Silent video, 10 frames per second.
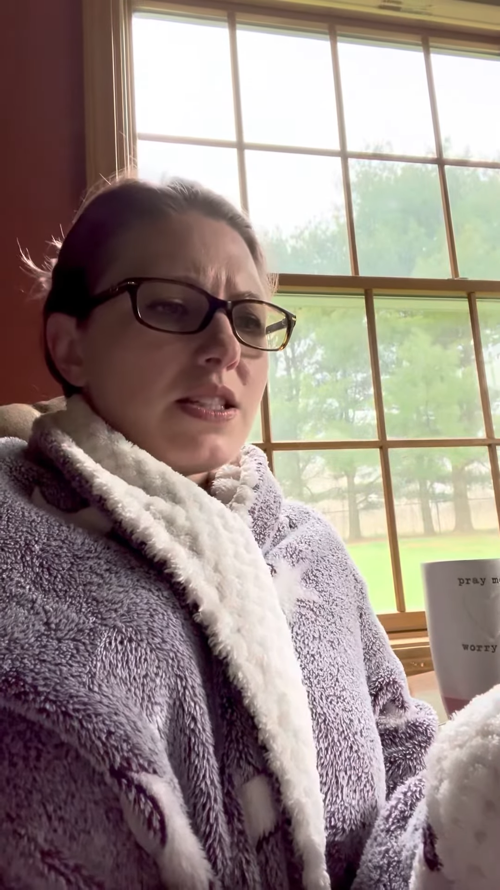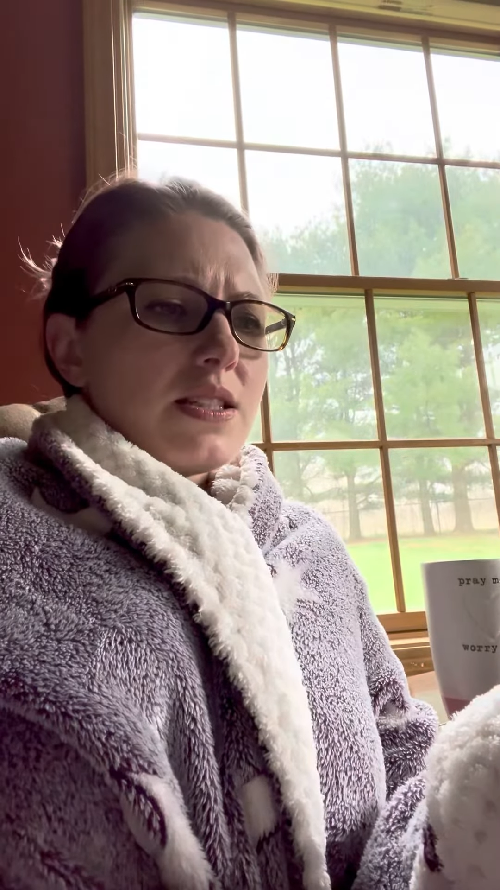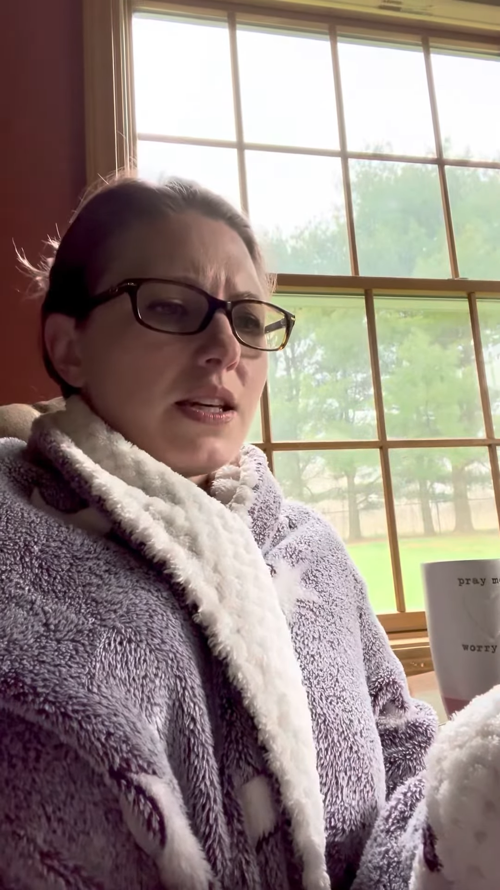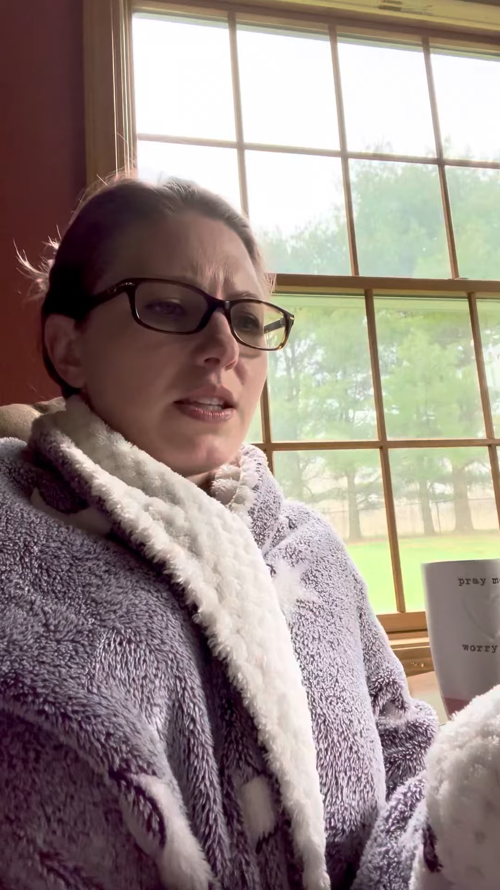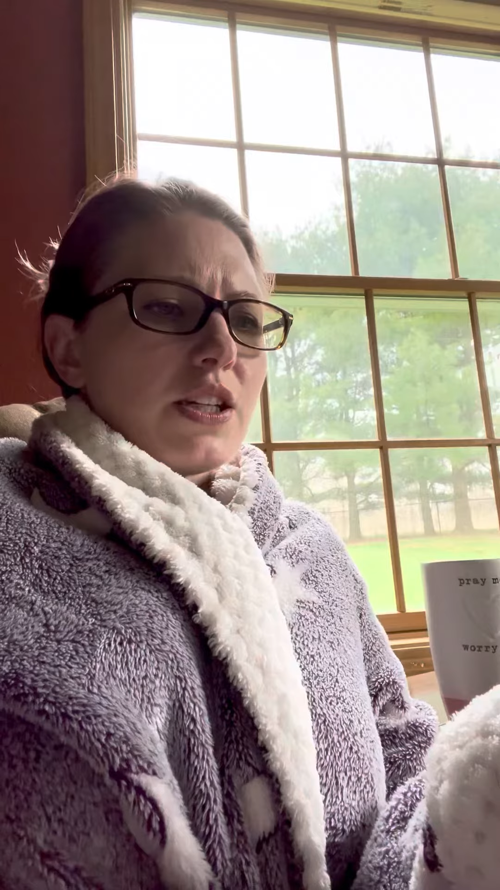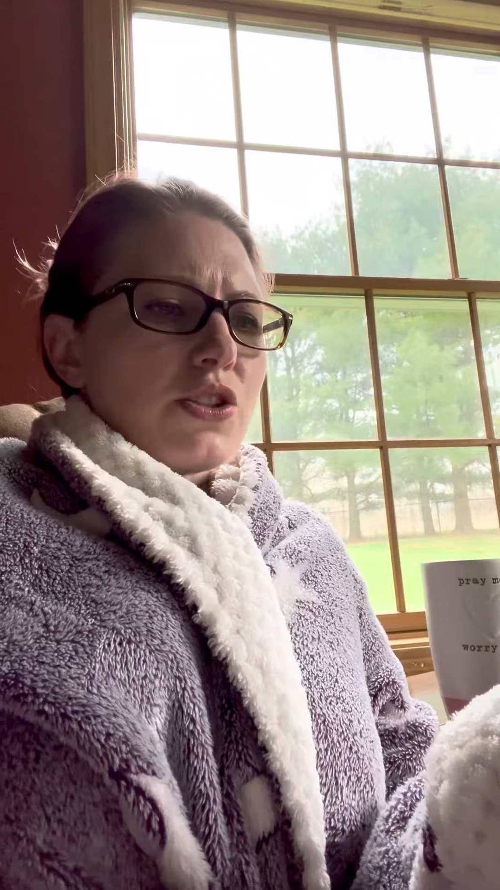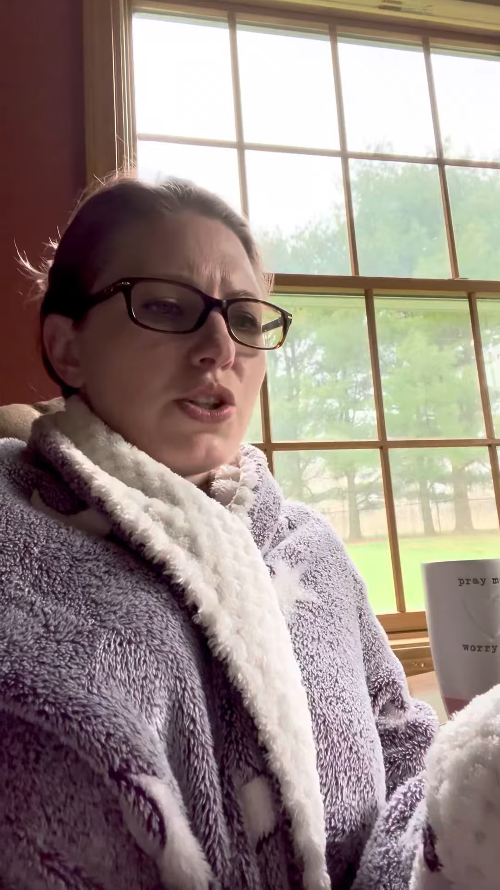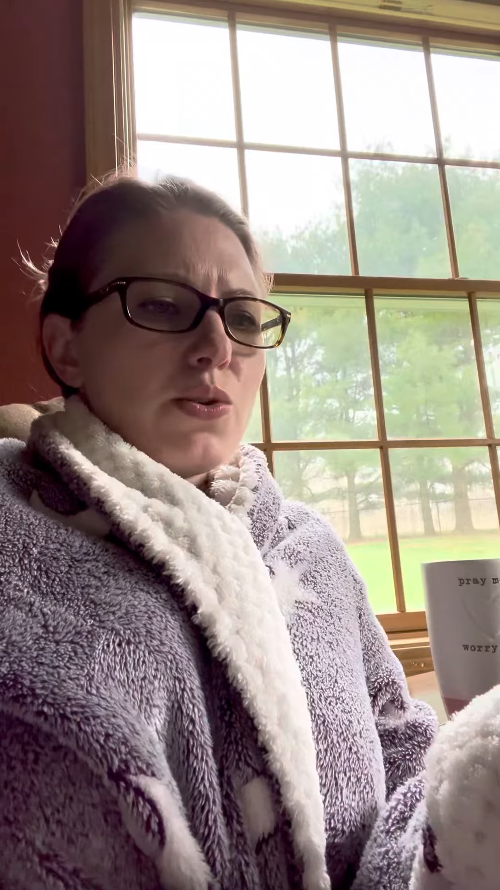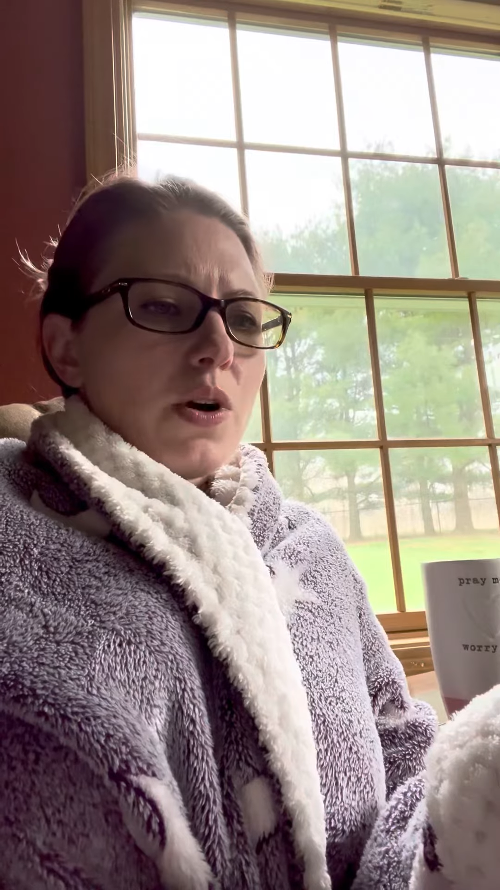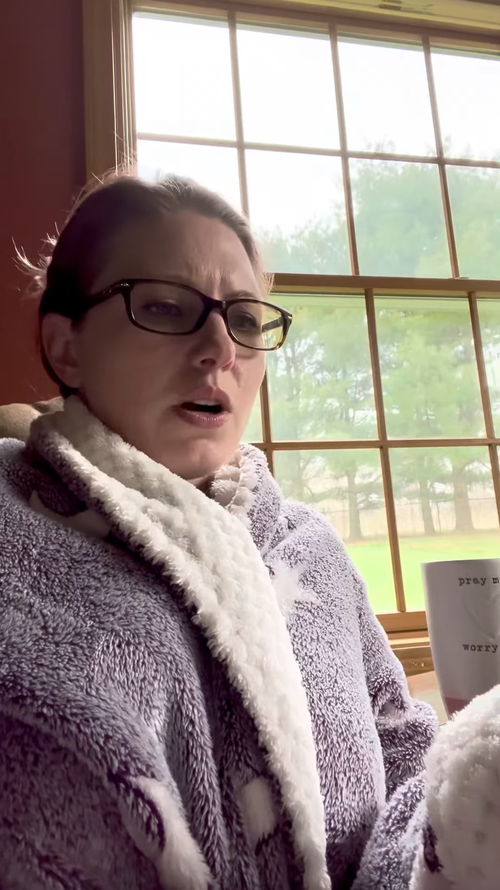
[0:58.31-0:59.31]
nothing
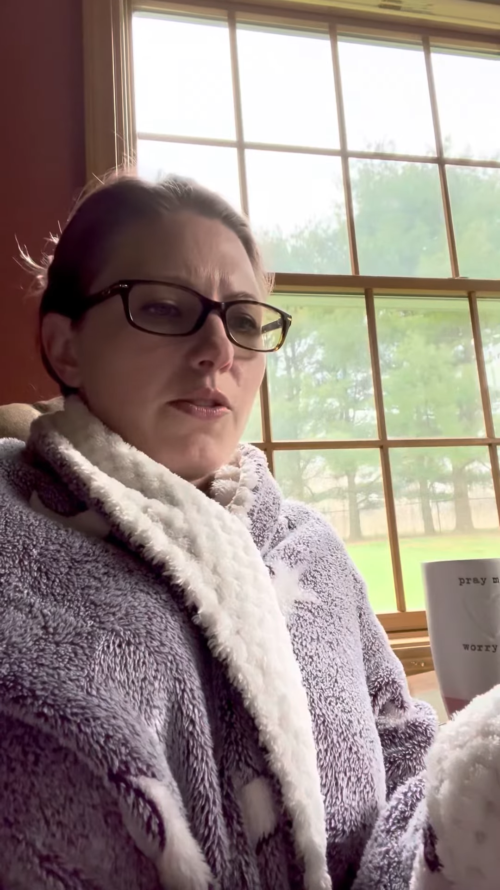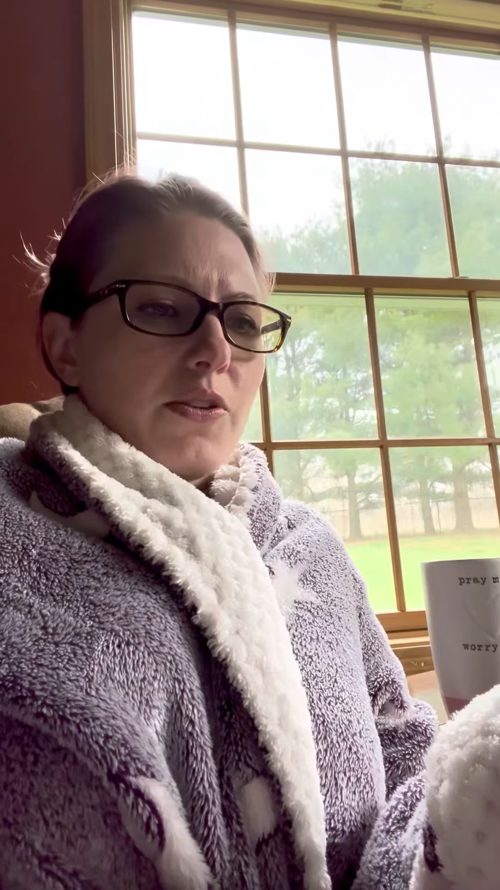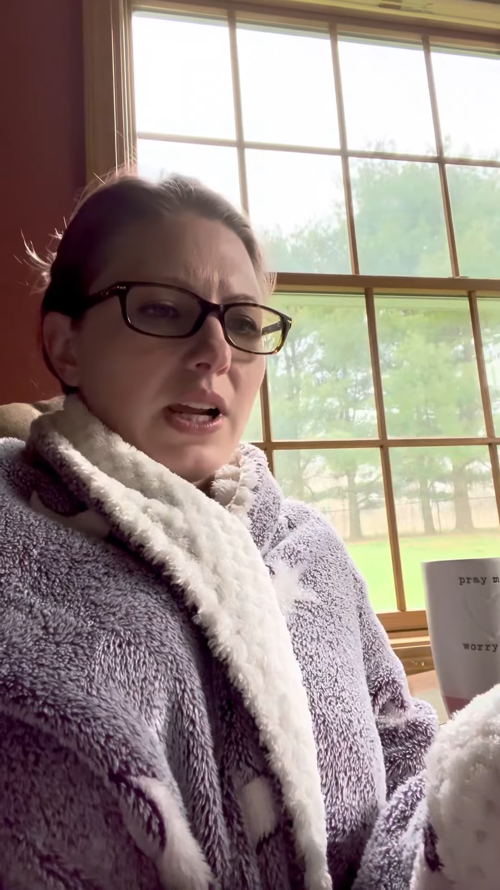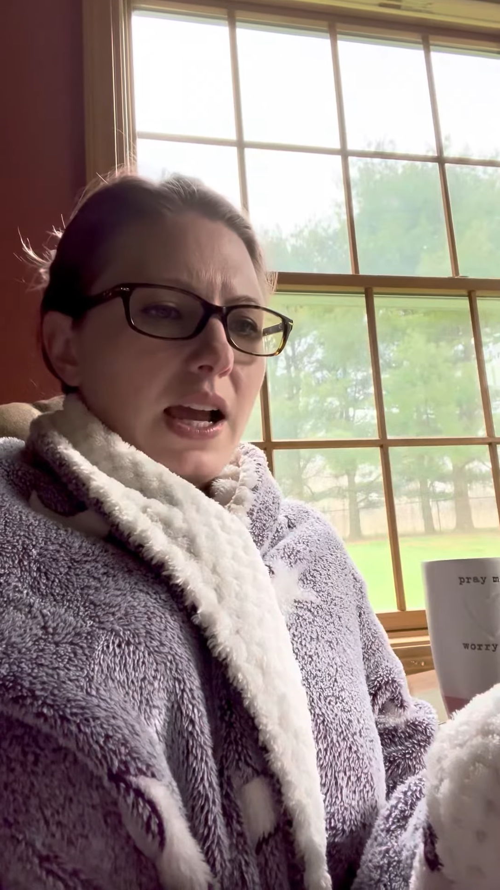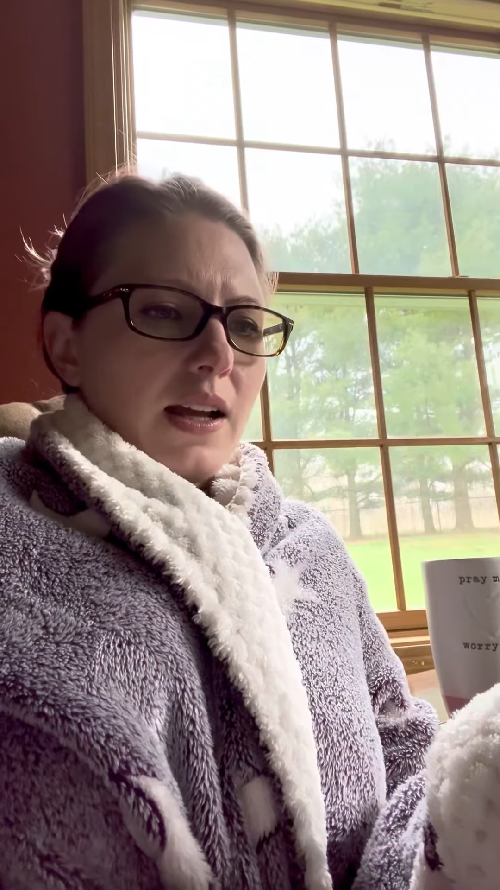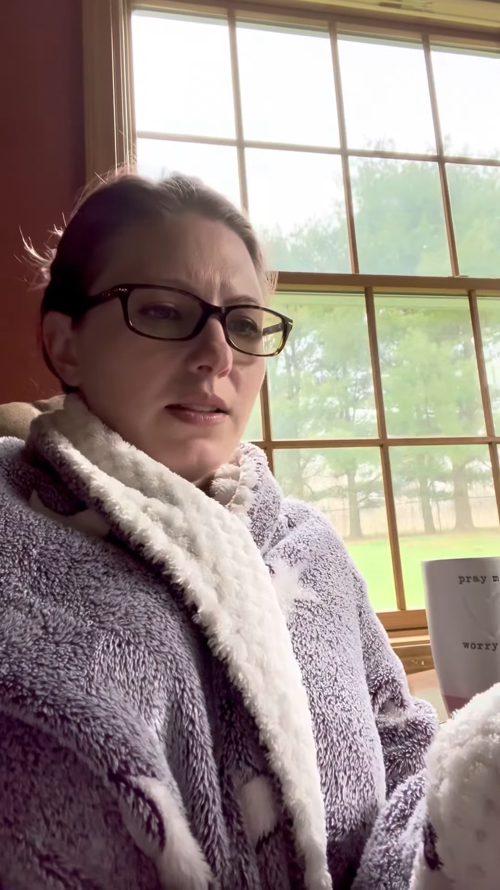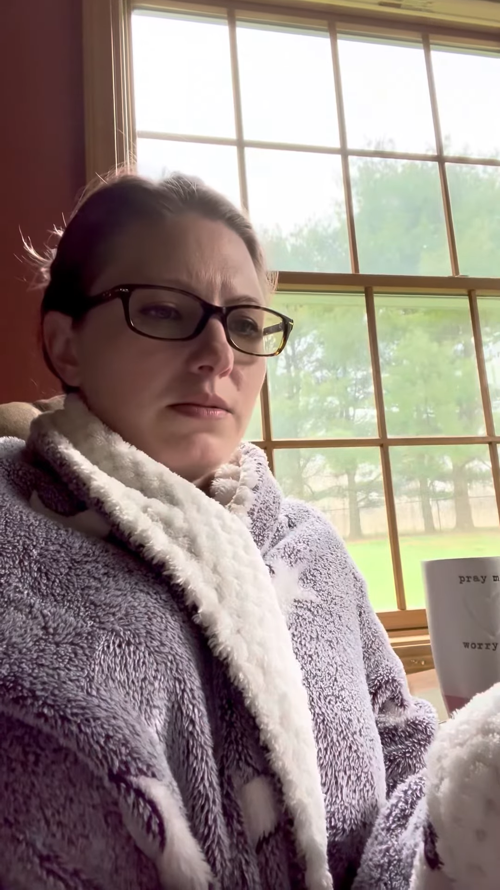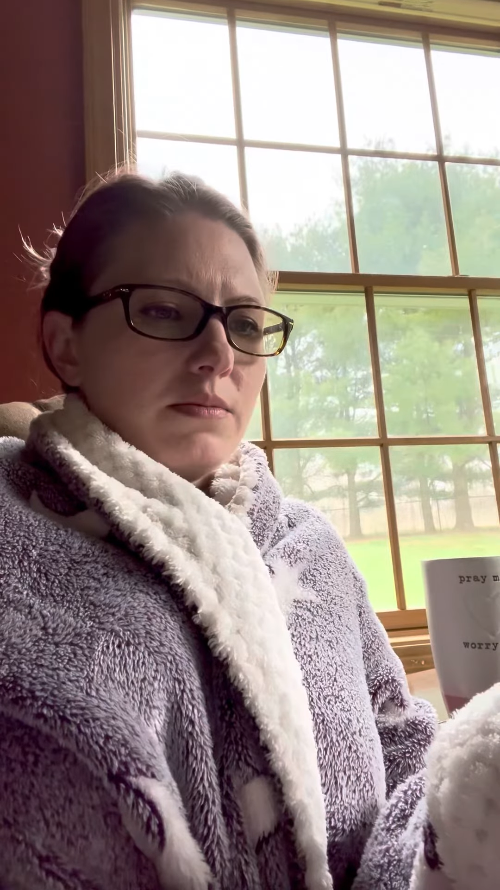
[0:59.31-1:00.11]
too hard for God.